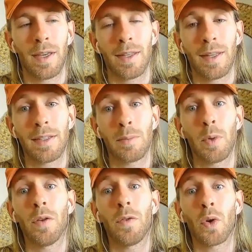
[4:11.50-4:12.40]
There's this
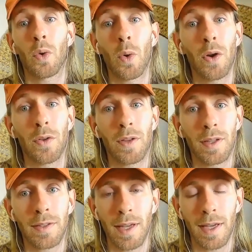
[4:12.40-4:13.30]
beautiful quote
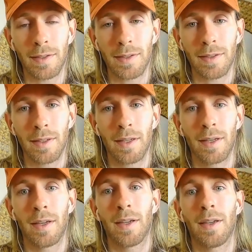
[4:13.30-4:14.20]
that says,
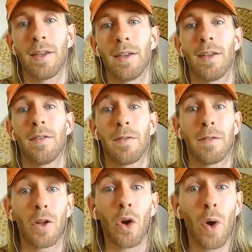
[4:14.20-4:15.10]

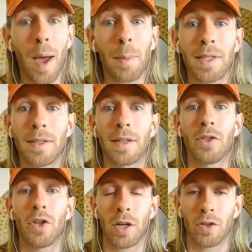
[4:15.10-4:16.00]
flow happens at the
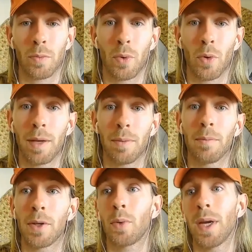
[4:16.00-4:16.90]
junction point
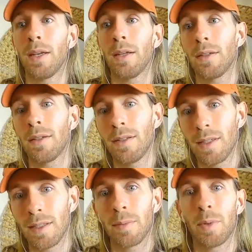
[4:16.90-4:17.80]
between
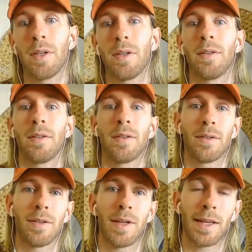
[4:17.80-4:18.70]
discipline
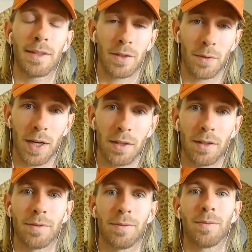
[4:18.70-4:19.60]
and
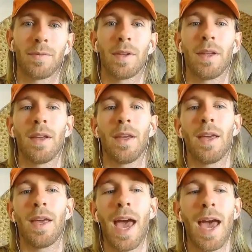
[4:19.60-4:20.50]
surrender.
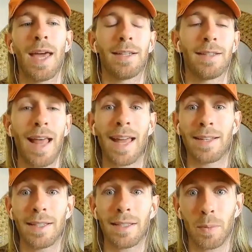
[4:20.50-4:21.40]
And that
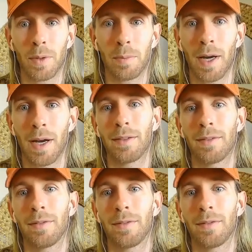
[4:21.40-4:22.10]
discipline part,